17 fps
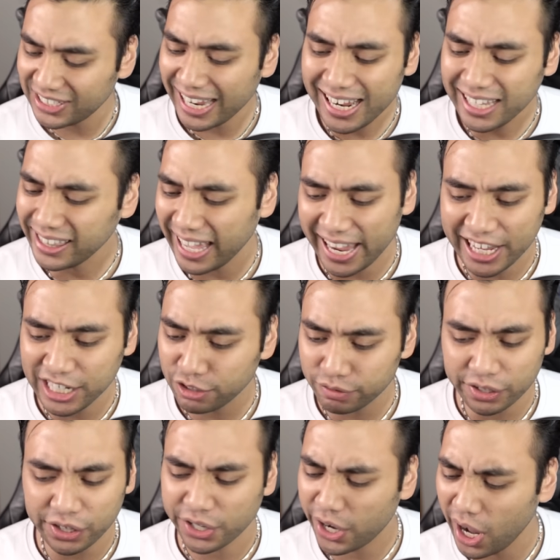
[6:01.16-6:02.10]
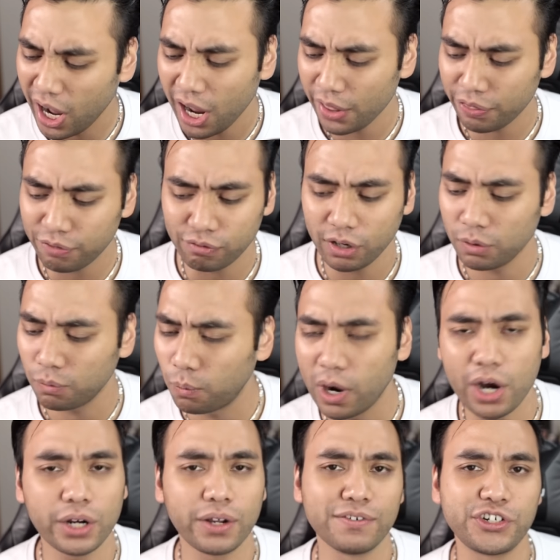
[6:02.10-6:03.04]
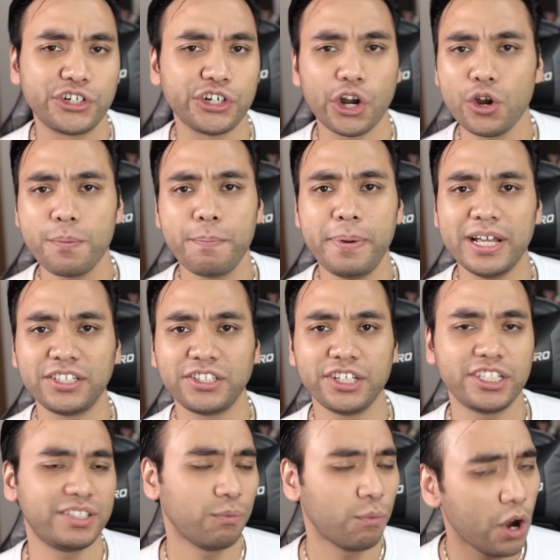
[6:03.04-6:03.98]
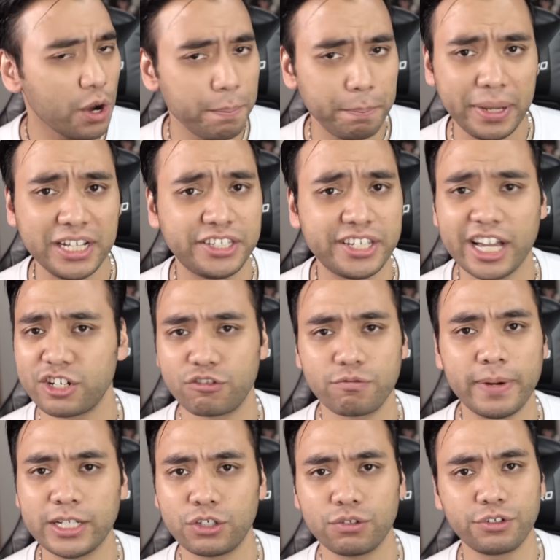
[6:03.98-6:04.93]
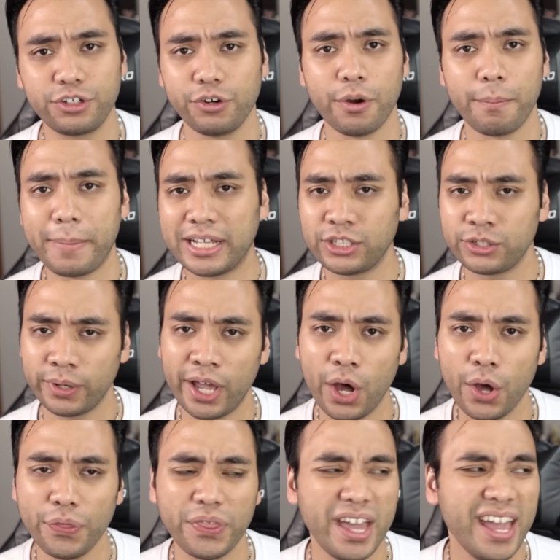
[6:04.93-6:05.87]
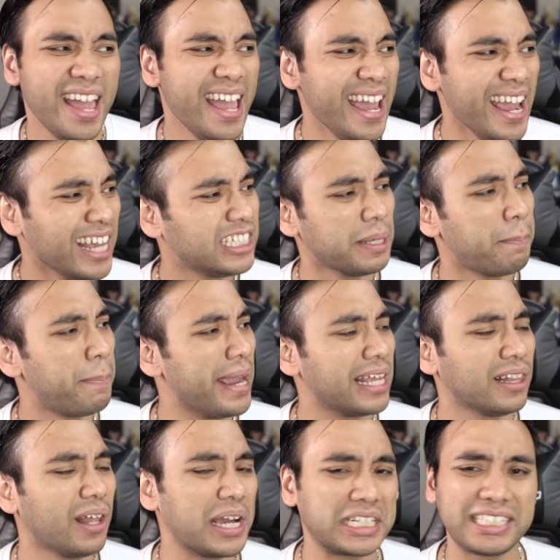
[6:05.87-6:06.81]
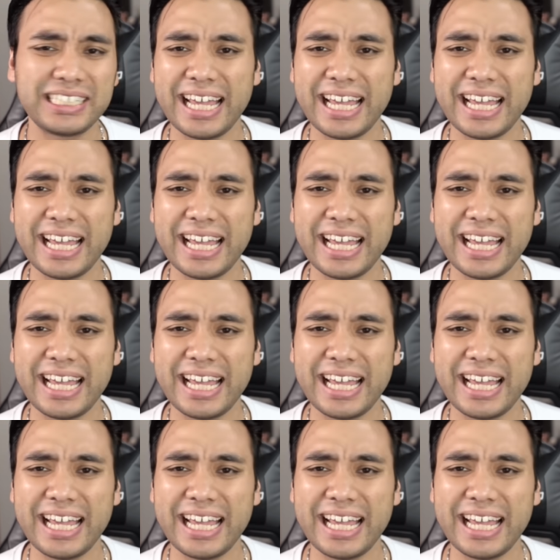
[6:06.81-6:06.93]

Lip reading: say that entering the cutthroat world of show business won't be detrimental to your mental health is a bit like